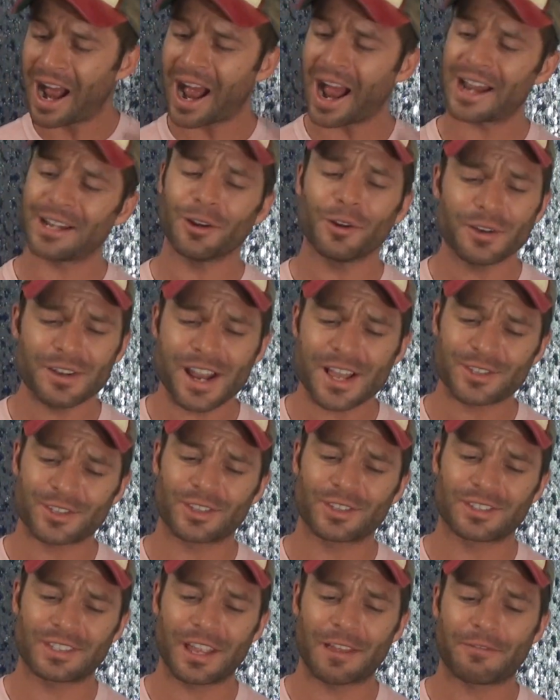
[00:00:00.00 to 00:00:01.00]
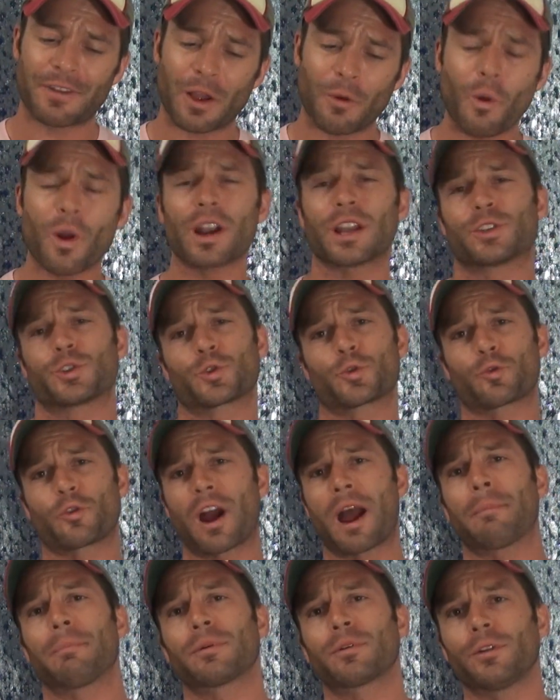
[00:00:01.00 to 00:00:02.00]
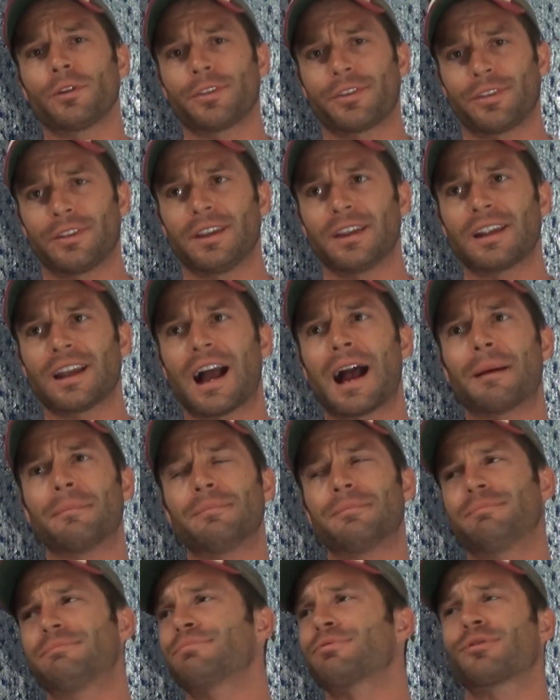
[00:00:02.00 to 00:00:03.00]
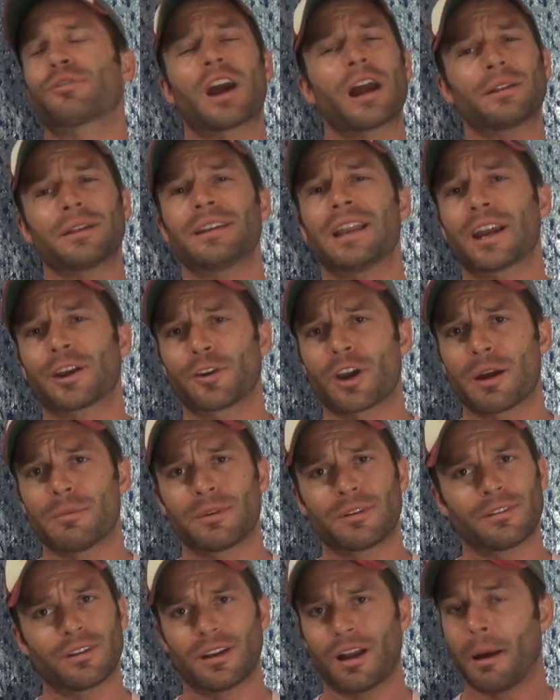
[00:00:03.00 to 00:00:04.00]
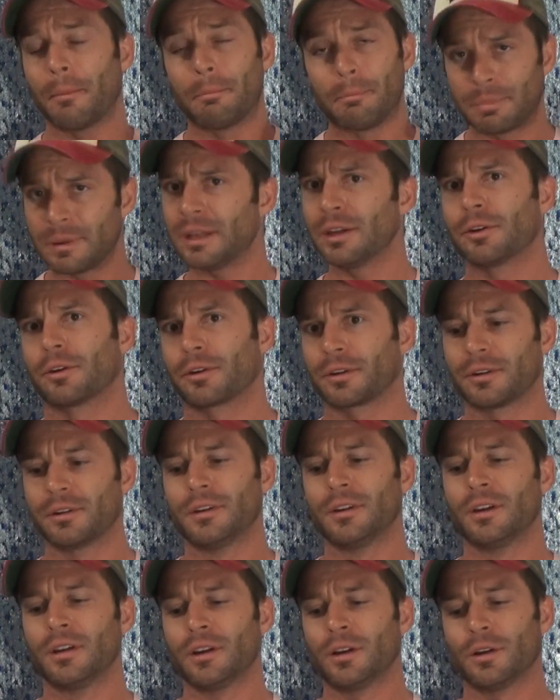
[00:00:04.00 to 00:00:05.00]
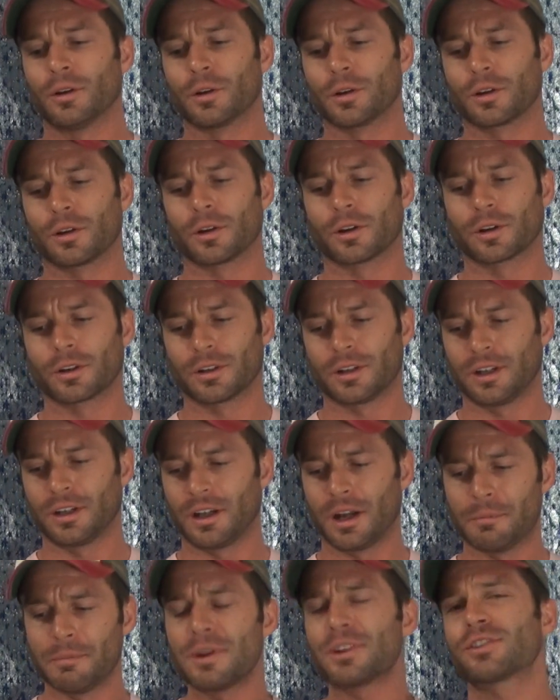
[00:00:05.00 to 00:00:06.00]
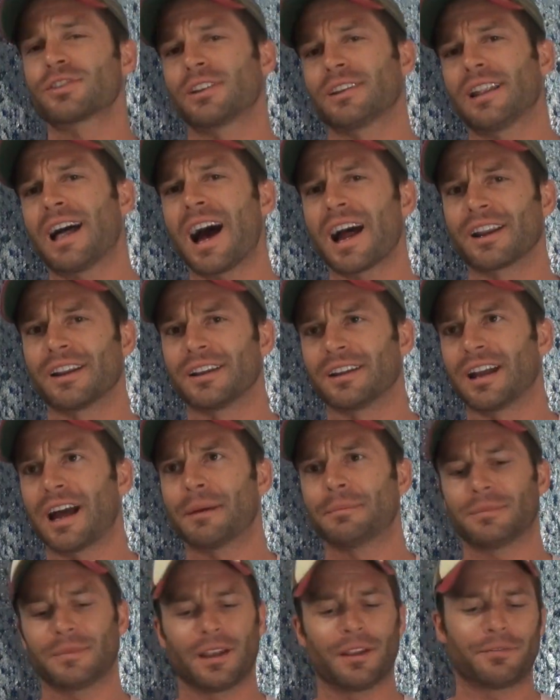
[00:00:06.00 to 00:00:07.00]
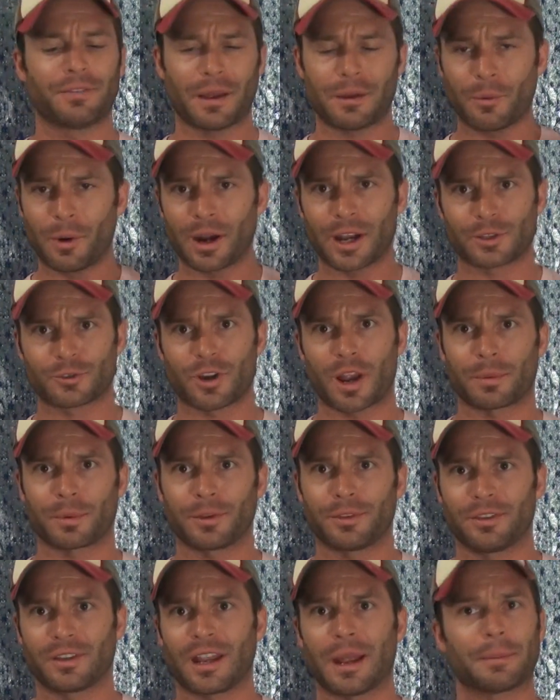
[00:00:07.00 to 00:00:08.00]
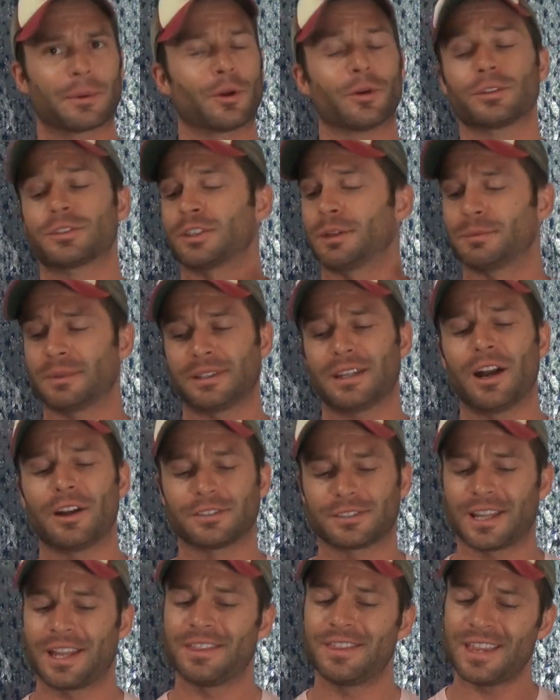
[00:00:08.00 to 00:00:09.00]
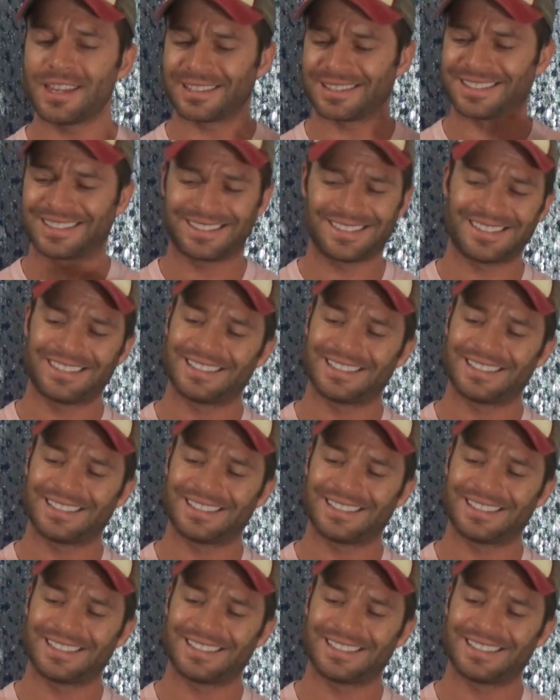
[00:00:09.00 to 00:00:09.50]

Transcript: I don't necessarily, if I want a tropical thing, I'm probably not grabbing a beer or a michelada. If I want a tropical thing, I'm gonna go something else. And this,